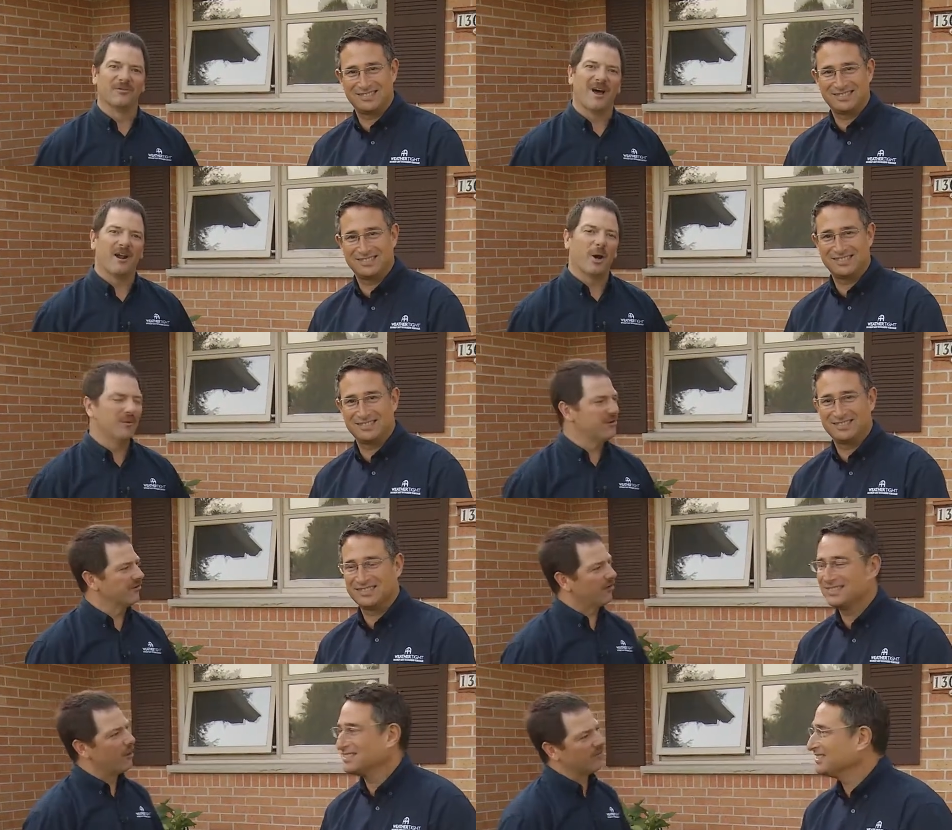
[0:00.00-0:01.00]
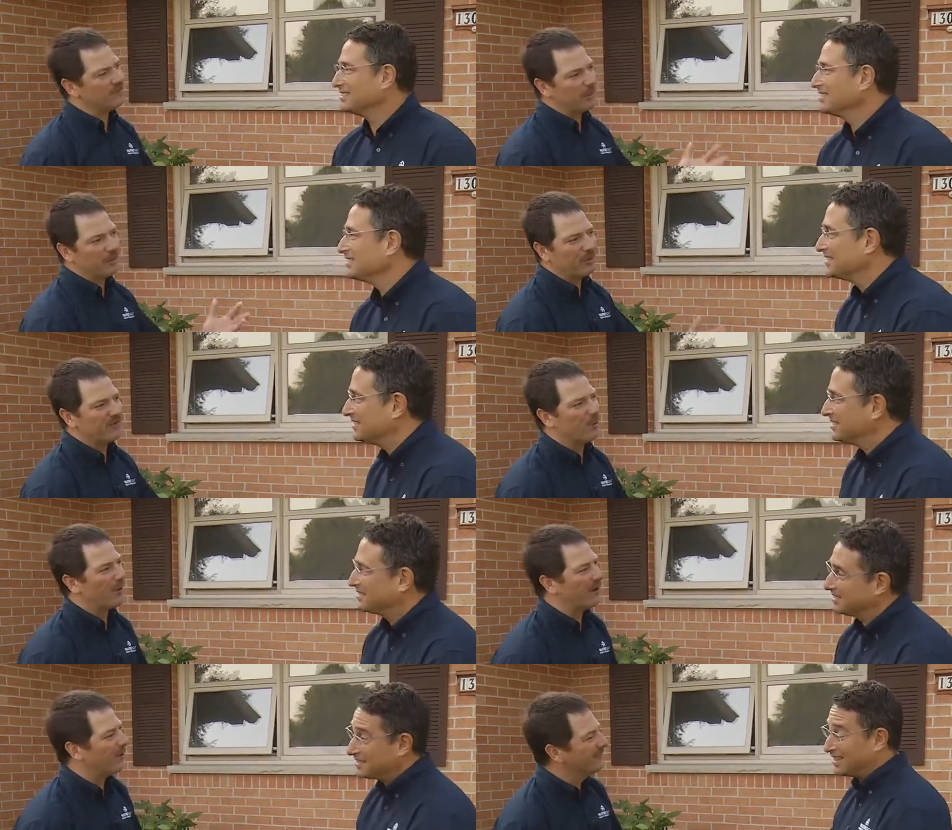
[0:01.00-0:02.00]
Speaker 1: Todd, how much does it cost to replace a
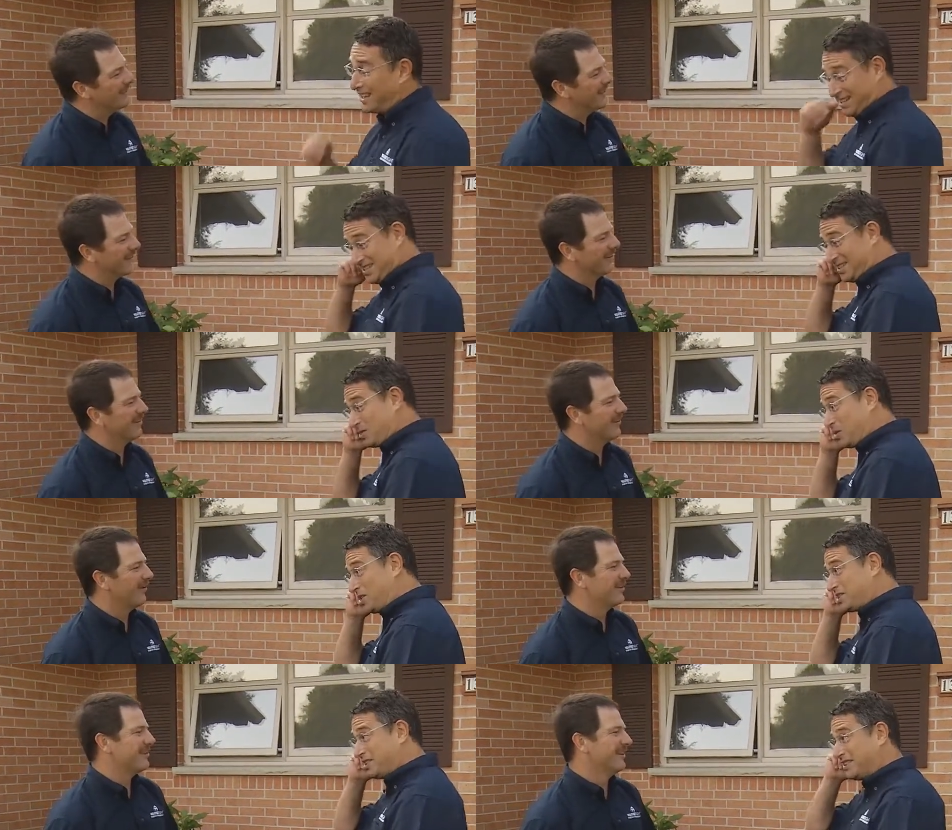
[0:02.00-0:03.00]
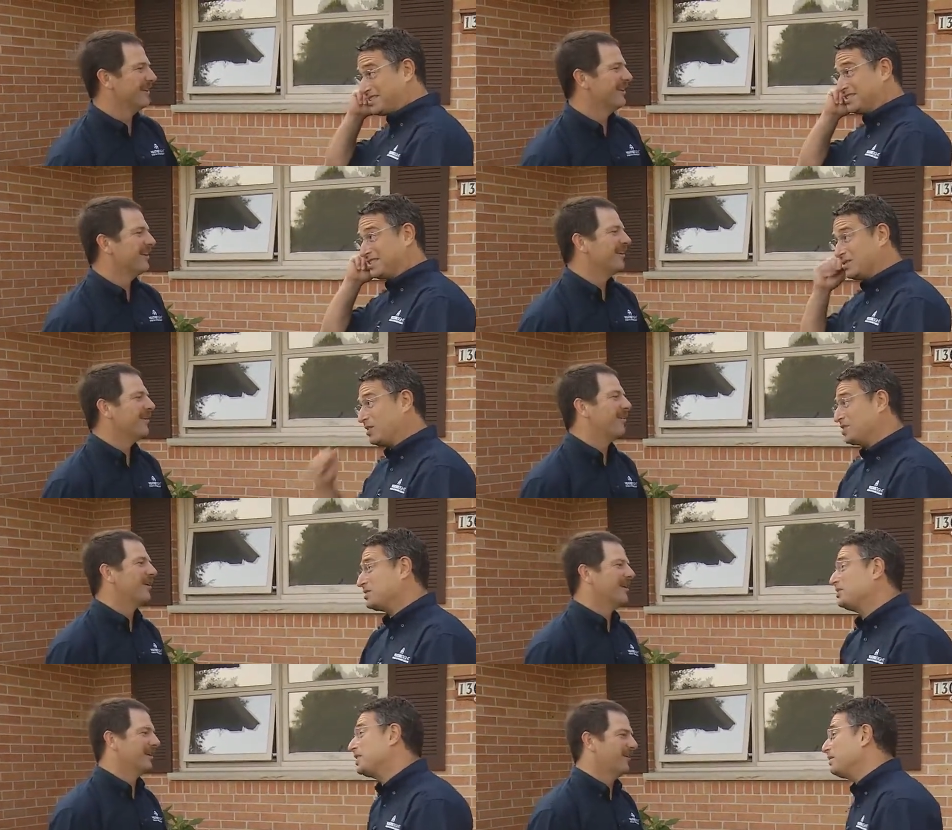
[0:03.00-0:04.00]
window?
Speaker 2: Excellent question. This is the
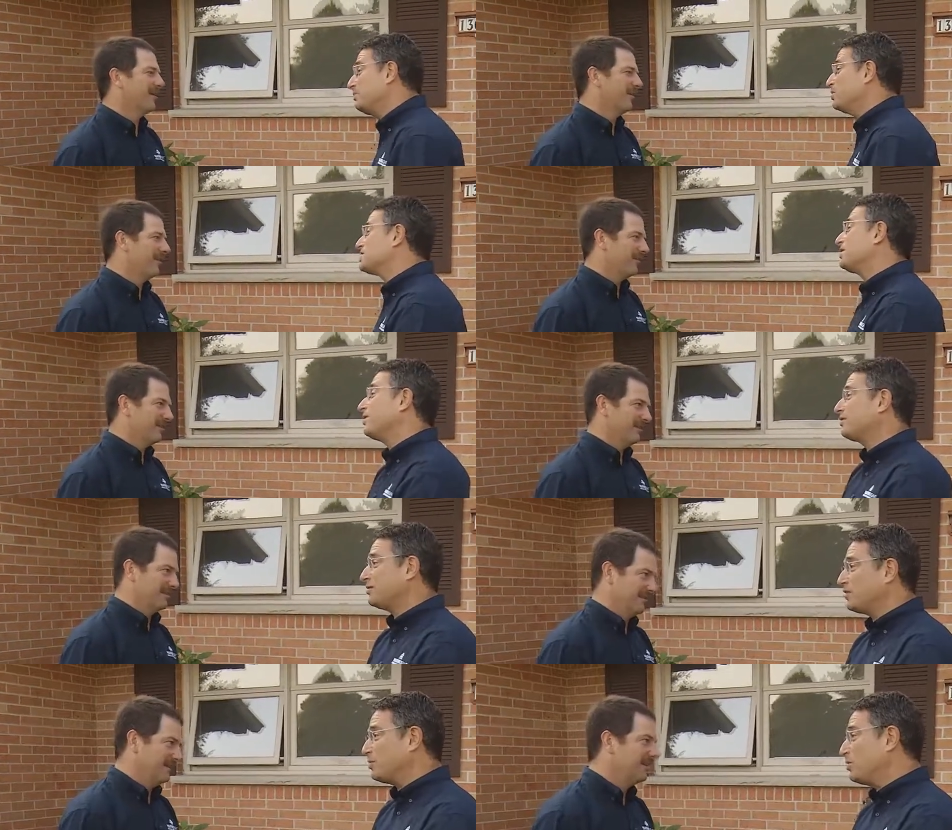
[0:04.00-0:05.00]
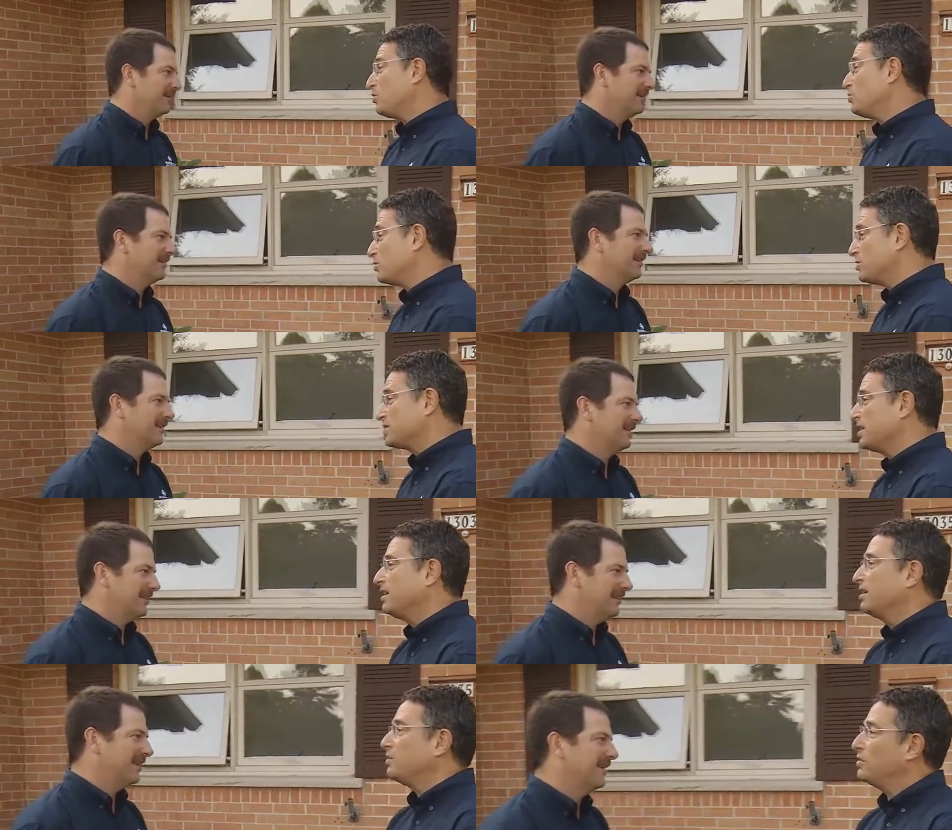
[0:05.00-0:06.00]
question we get most often from
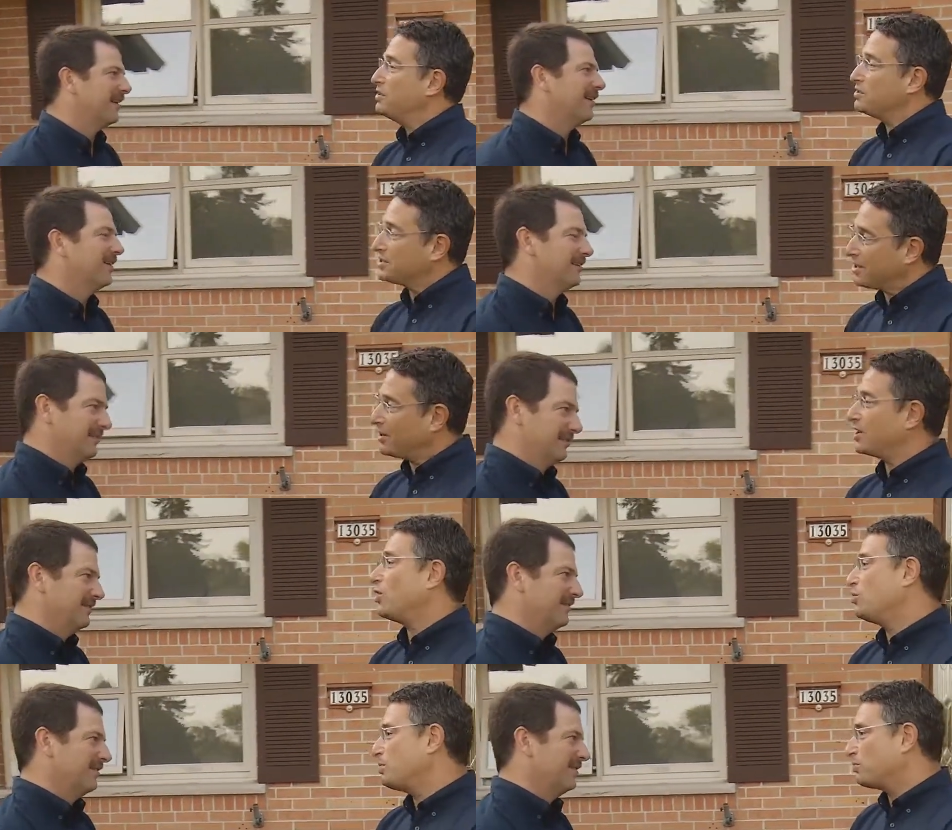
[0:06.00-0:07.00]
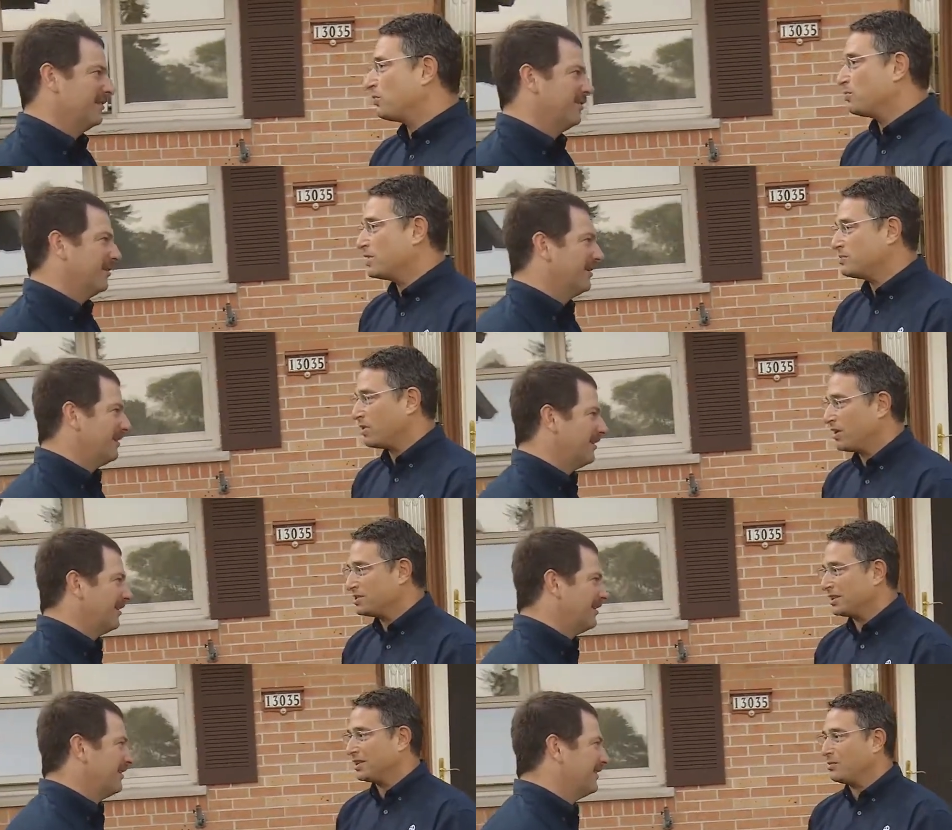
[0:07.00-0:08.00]
homeowners when they're starting a home improvement project. They